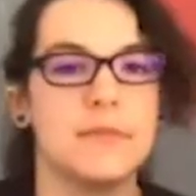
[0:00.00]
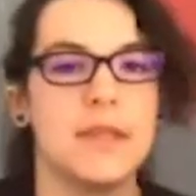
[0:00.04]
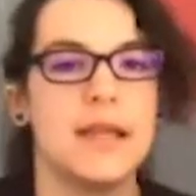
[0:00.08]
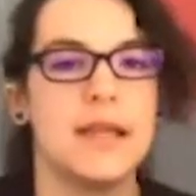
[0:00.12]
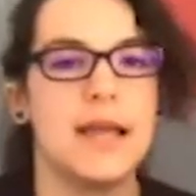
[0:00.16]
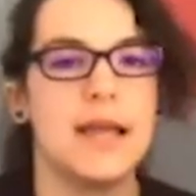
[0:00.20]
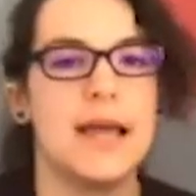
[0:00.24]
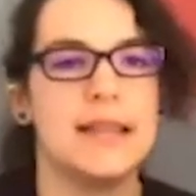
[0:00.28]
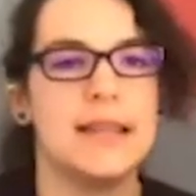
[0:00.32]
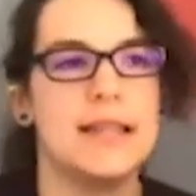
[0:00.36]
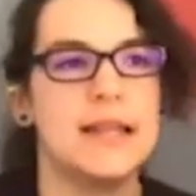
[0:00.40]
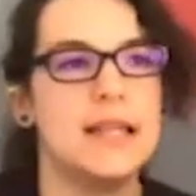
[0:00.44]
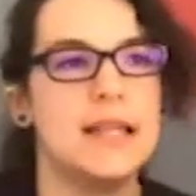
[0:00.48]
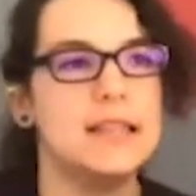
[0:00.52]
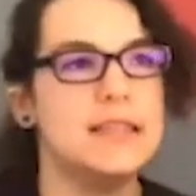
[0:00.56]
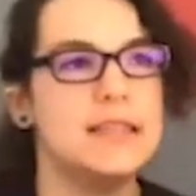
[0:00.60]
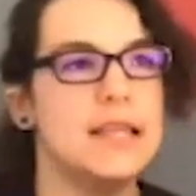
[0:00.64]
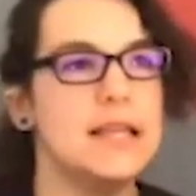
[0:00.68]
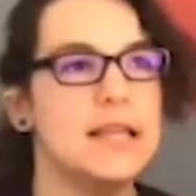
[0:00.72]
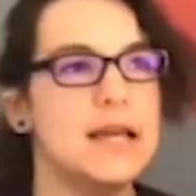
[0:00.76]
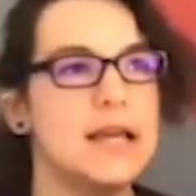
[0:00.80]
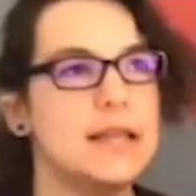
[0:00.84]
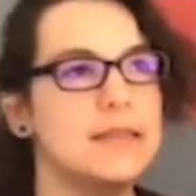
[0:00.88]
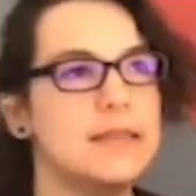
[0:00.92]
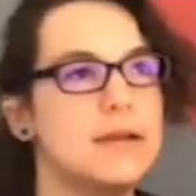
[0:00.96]
And then I
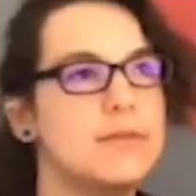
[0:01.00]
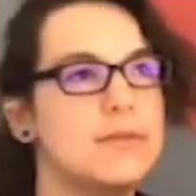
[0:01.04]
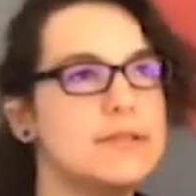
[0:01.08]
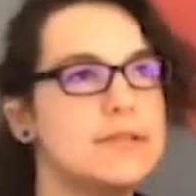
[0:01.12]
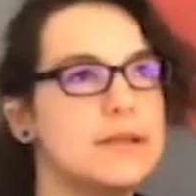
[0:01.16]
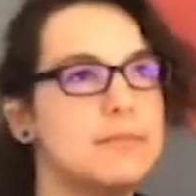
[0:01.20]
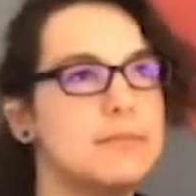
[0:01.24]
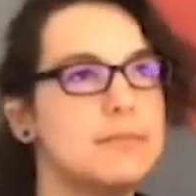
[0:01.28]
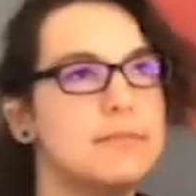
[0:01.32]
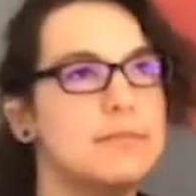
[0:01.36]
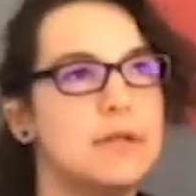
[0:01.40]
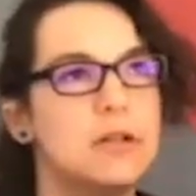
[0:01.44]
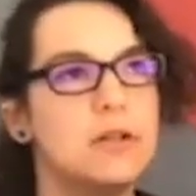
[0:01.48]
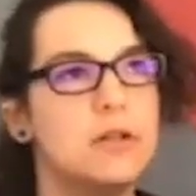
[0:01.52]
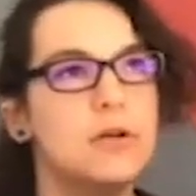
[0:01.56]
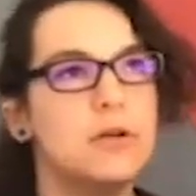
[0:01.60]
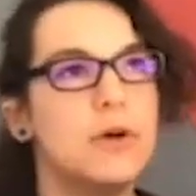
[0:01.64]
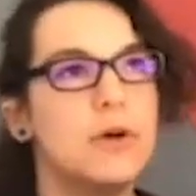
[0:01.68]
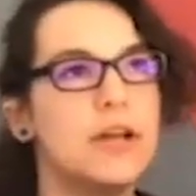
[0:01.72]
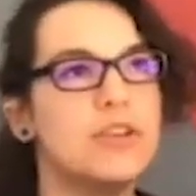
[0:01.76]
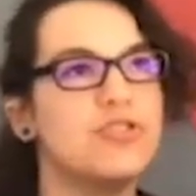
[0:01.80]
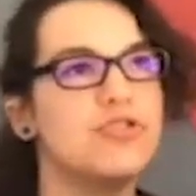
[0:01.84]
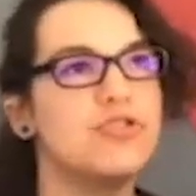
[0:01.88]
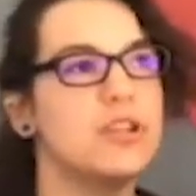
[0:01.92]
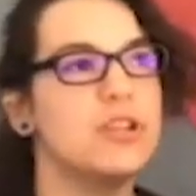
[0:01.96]
think there was a middle
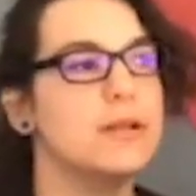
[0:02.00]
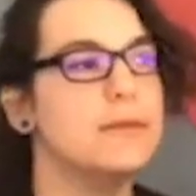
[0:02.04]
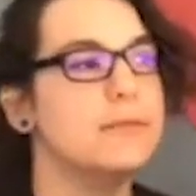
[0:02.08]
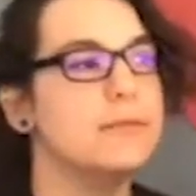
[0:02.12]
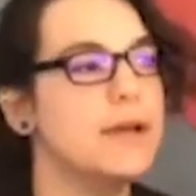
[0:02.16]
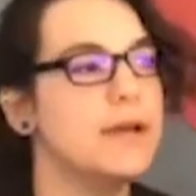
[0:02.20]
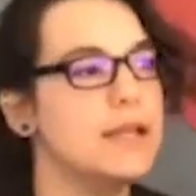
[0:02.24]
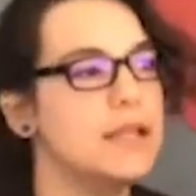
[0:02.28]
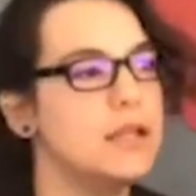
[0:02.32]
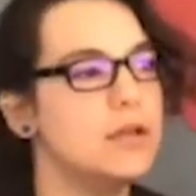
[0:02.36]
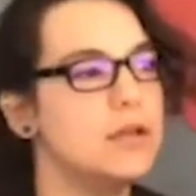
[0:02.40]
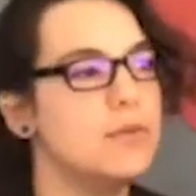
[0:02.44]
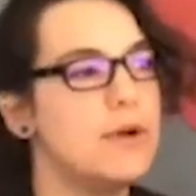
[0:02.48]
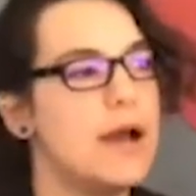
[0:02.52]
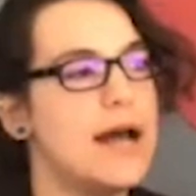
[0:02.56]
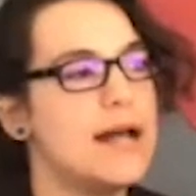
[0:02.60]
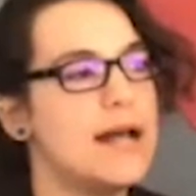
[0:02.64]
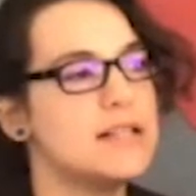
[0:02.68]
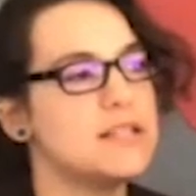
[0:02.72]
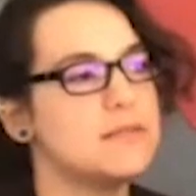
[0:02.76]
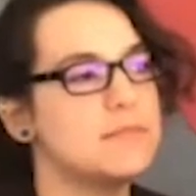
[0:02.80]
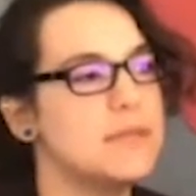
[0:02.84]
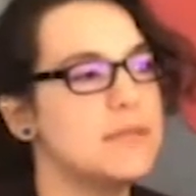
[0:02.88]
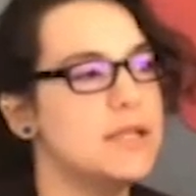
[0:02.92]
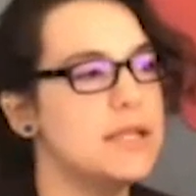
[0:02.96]
question, Mikey, you
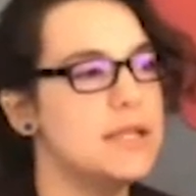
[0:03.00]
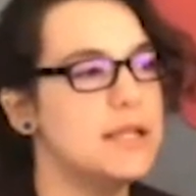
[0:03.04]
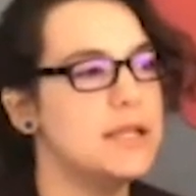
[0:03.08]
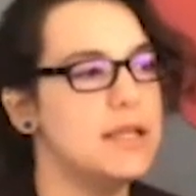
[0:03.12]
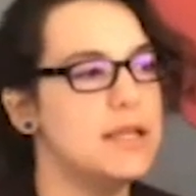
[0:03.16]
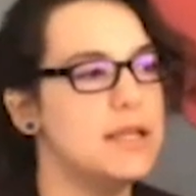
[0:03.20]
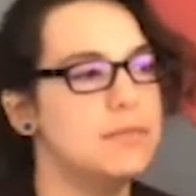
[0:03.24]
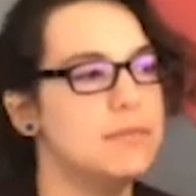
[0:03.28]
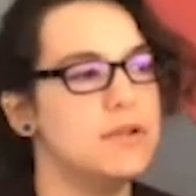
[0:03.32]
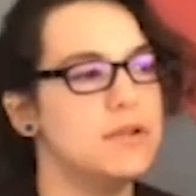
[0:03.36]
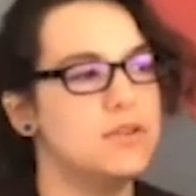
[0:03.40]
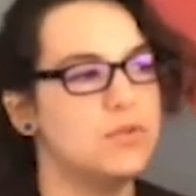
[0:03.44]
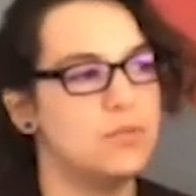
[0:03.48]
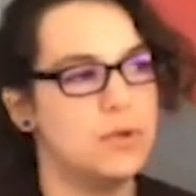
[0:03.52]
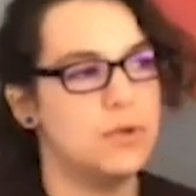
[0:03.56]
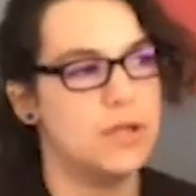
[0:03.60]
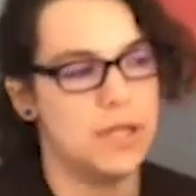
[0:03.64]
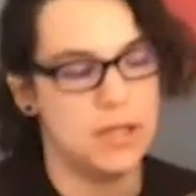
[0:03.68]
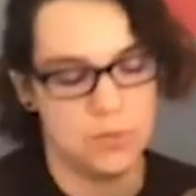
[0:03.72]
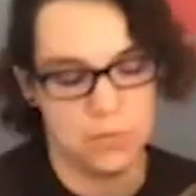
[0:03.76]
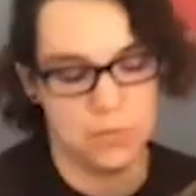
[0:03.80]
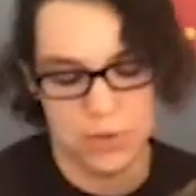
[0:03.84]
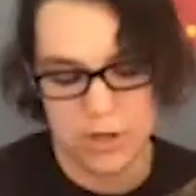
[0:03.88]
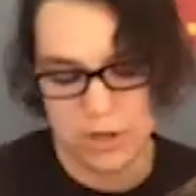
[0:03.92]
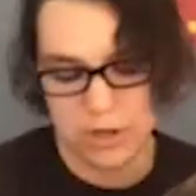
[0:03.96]
asked me in
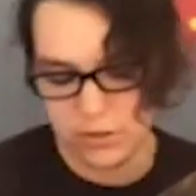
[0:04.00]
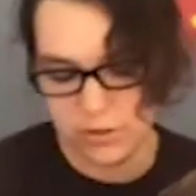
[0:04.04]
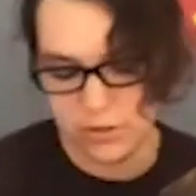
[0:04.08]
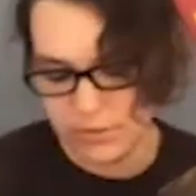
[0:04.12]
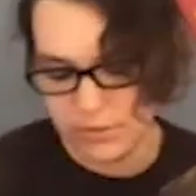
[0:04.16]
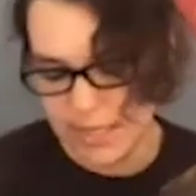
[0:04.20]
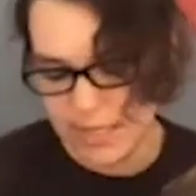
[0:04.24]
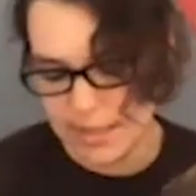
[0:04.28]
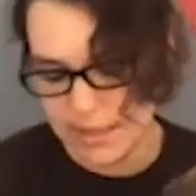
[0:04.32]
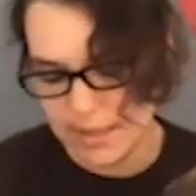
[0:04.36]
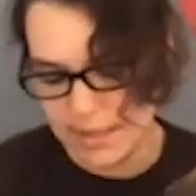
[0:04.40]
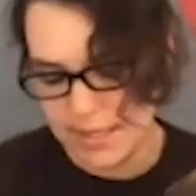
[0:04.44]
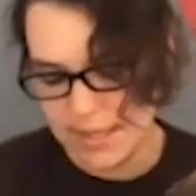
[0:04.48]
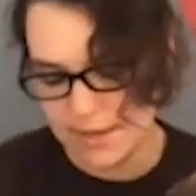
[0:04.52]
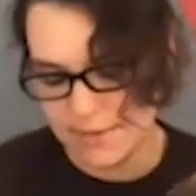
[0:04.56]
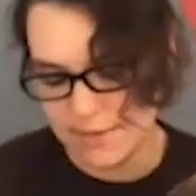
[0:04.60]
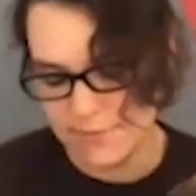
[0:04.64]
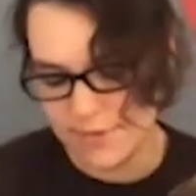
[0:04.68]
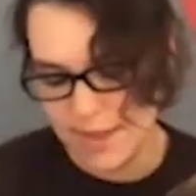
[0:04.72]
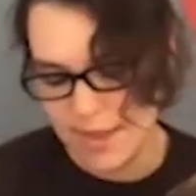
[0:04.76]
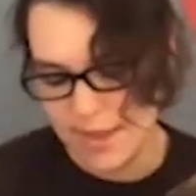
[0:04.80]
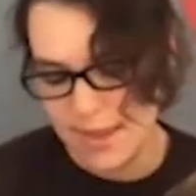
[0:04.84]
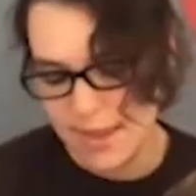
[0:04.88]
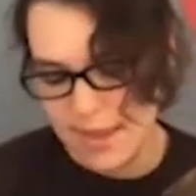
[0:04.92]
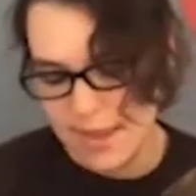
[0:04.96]
between, where do they live
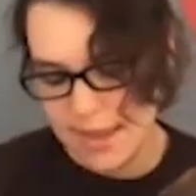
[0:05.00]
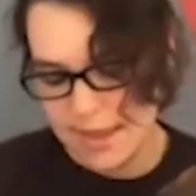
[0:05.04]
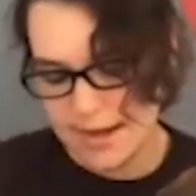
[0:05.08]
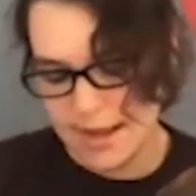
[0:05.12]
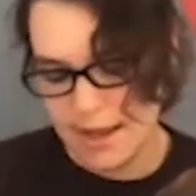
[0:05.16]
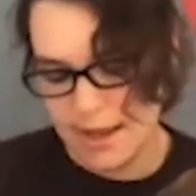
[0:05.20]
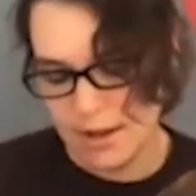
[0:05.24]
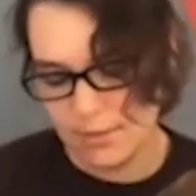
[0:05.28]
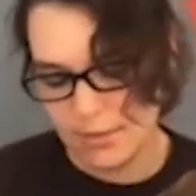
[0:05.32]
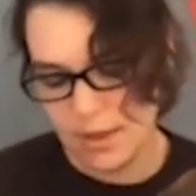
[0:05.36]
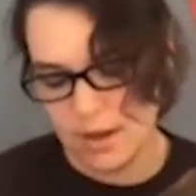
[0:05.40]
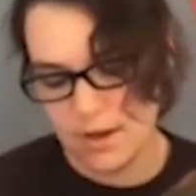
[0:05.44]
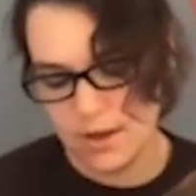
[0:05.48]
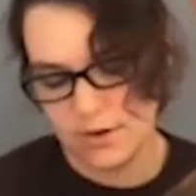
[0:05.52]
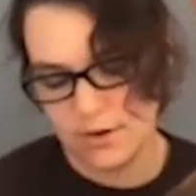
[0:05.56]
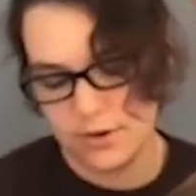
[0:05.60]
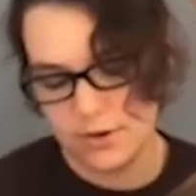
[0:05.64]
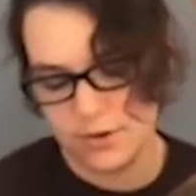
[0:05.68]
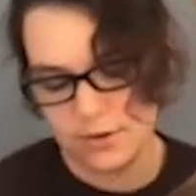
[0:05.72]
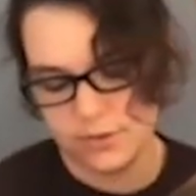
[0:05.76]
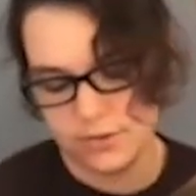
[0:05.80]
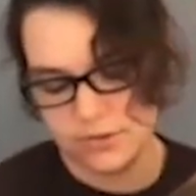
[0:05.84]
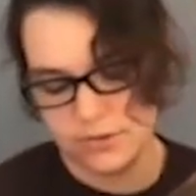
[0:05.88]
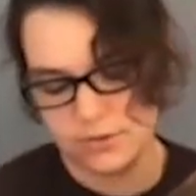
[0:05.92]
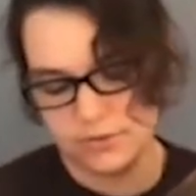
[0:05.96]
and how long
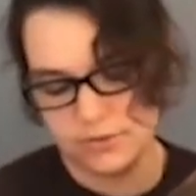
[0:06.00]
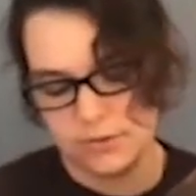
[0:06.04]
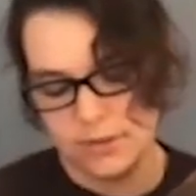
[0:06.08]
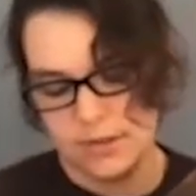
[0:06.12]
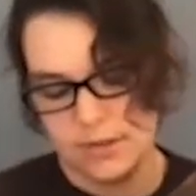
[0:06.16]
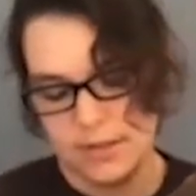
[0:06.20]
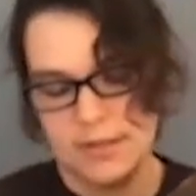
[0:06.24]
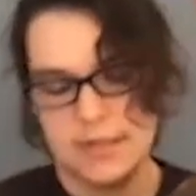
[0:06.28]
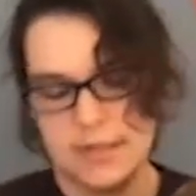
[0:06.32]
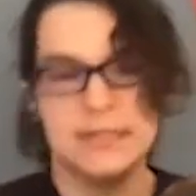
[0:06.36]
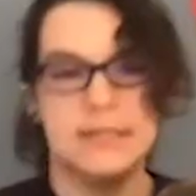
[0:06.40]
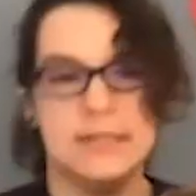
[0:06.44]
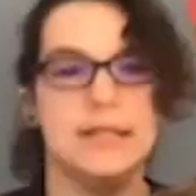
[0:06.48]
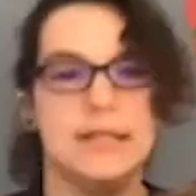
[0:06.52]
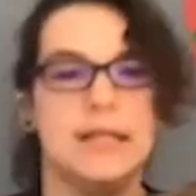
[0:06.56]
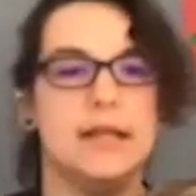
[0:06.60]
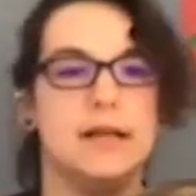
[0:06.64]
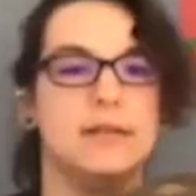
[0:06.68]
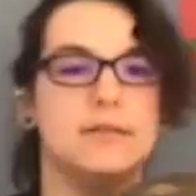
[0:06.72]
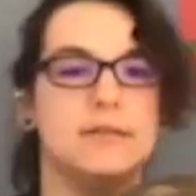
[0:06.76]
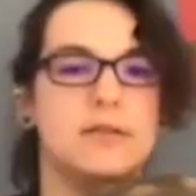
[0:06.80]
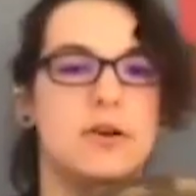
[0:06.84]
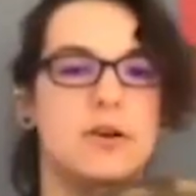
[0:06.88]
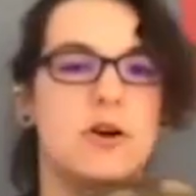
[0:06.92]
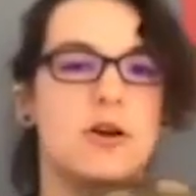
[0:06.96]
her
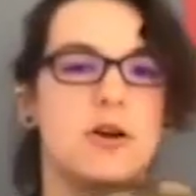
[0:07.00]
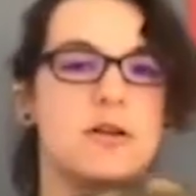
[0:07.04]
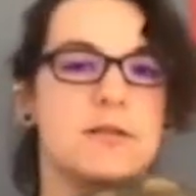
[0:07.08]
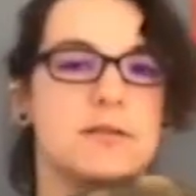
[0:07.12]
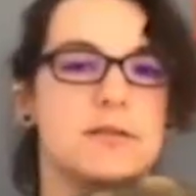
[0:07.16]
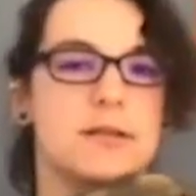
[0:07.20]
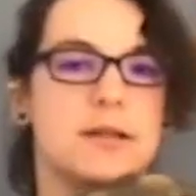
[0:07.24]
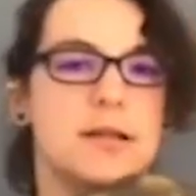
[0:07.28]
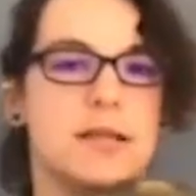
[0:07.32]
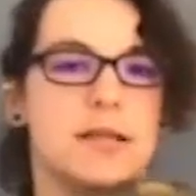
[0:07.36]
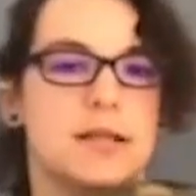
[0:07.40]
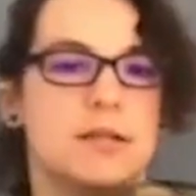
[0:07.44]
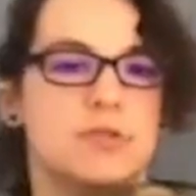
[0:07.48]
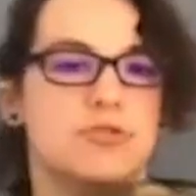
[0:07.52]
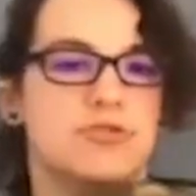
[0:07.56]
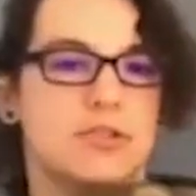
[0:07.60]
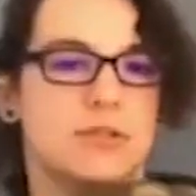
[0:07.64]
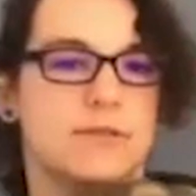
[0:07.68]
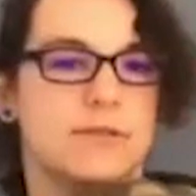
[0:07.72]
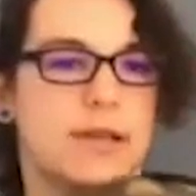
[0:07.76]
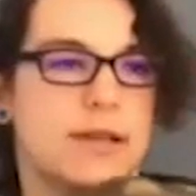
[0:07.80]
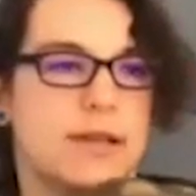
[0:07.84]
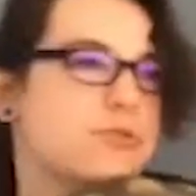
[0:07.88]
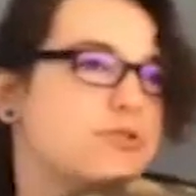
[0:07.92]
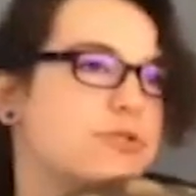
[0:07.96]
nails are, that I just
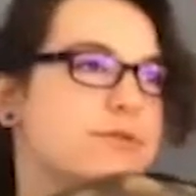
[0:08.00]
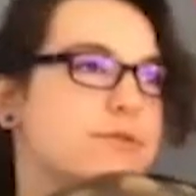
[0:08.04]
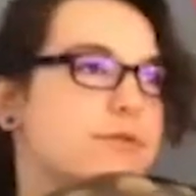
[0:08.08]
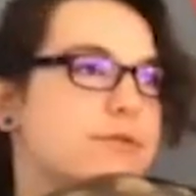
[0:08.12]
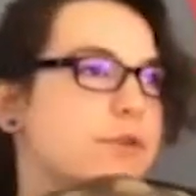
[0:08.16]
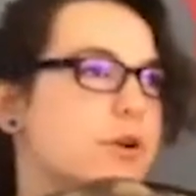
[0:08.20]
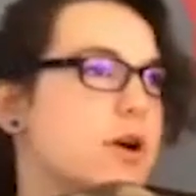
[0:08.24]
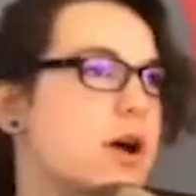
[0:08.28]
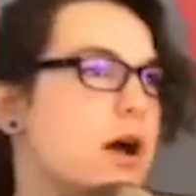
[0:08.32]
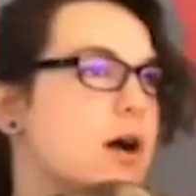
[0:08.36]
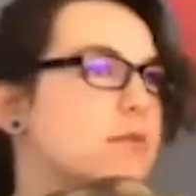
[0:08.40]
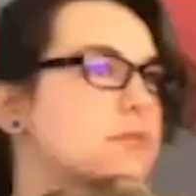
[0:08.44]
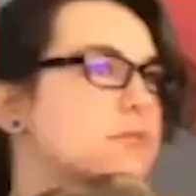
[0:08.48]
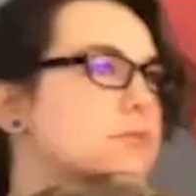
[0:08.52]
forgot.